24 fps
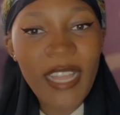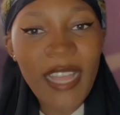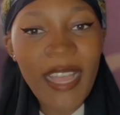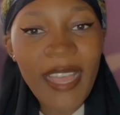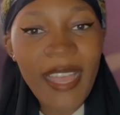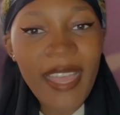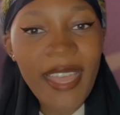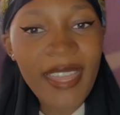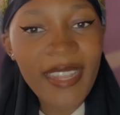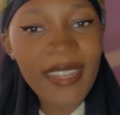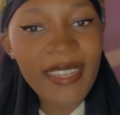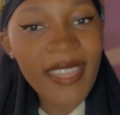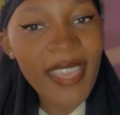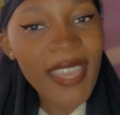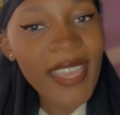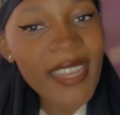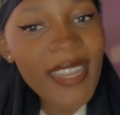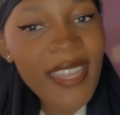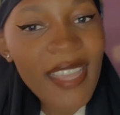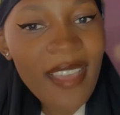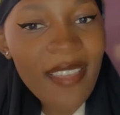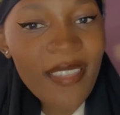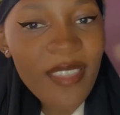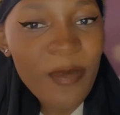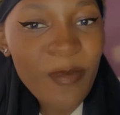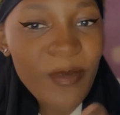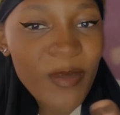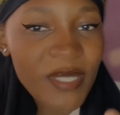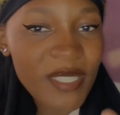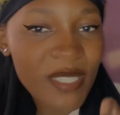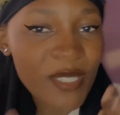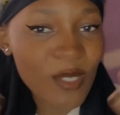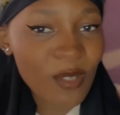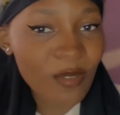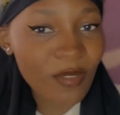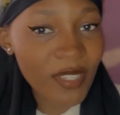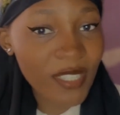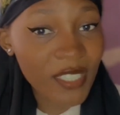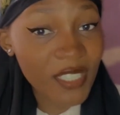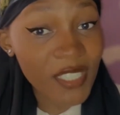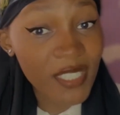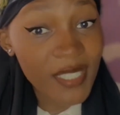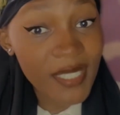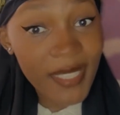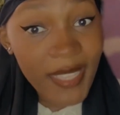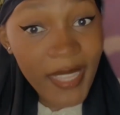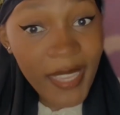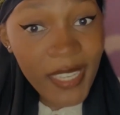And any other pieces of
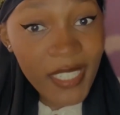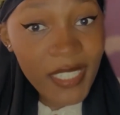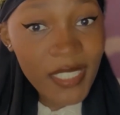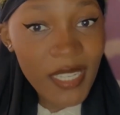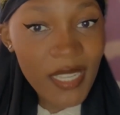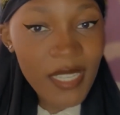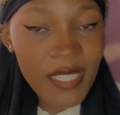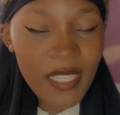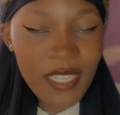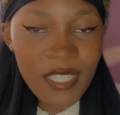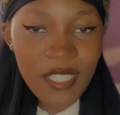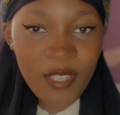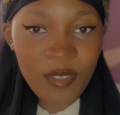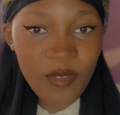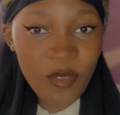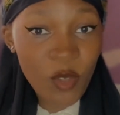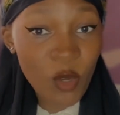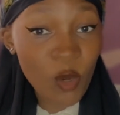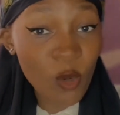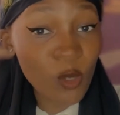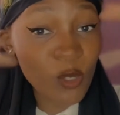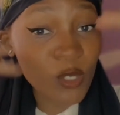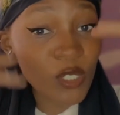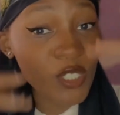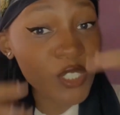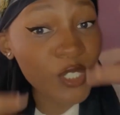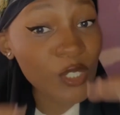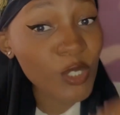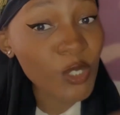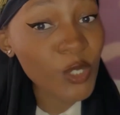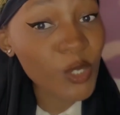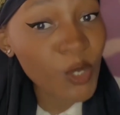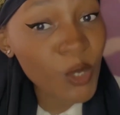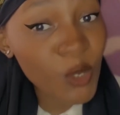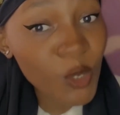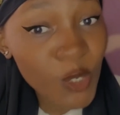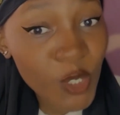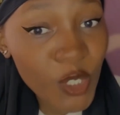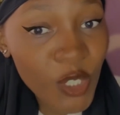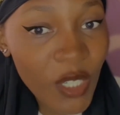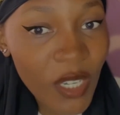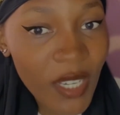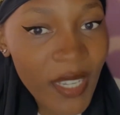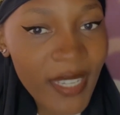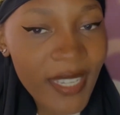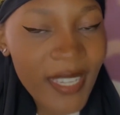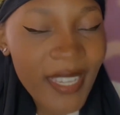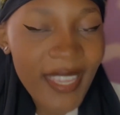legislation, such as the
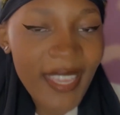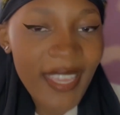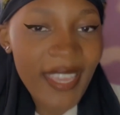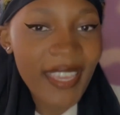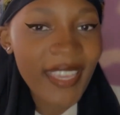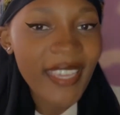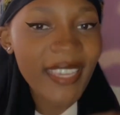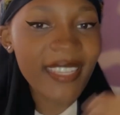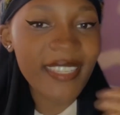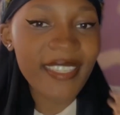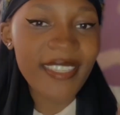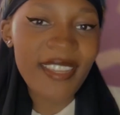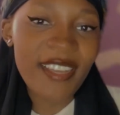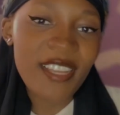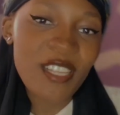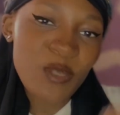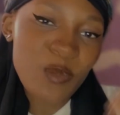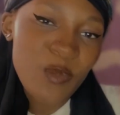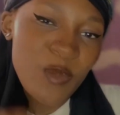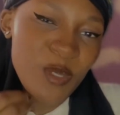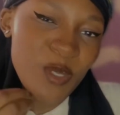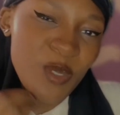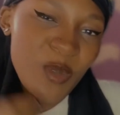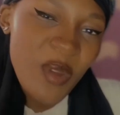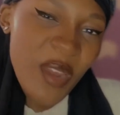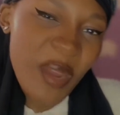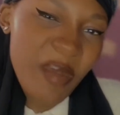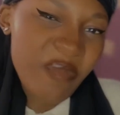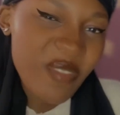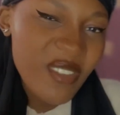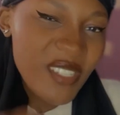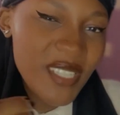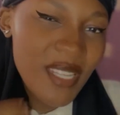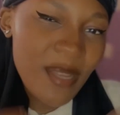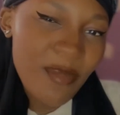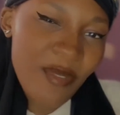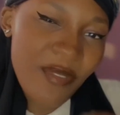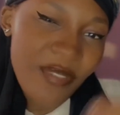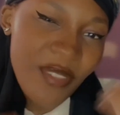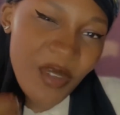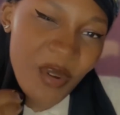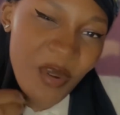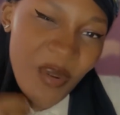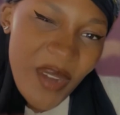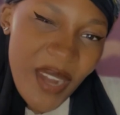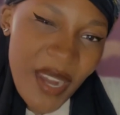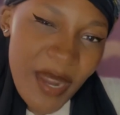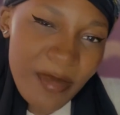Constitution, it does prescribe for some of the
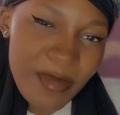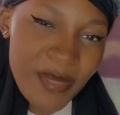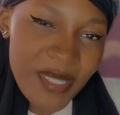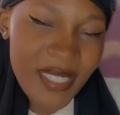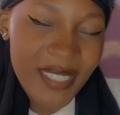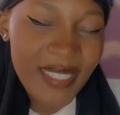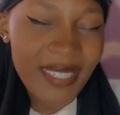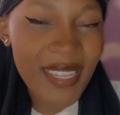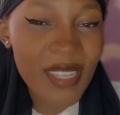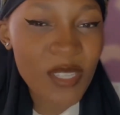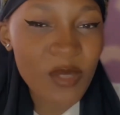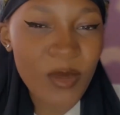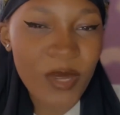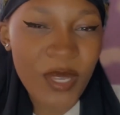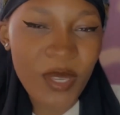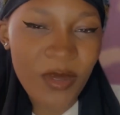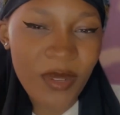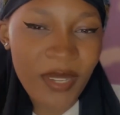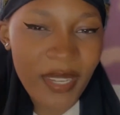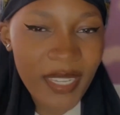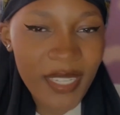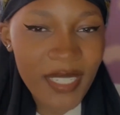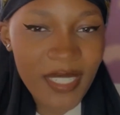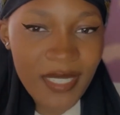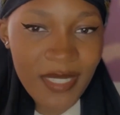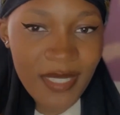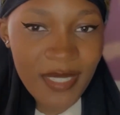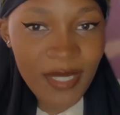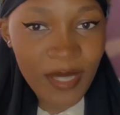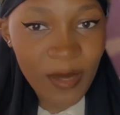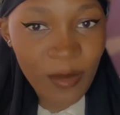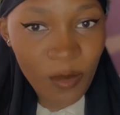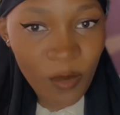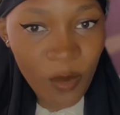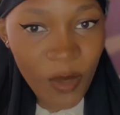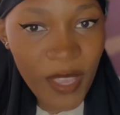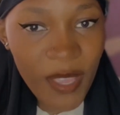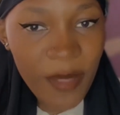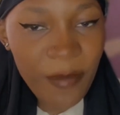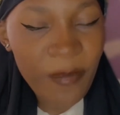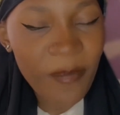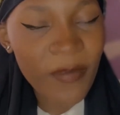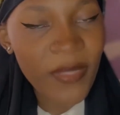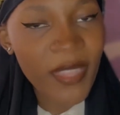crimes, it does regulate in some way.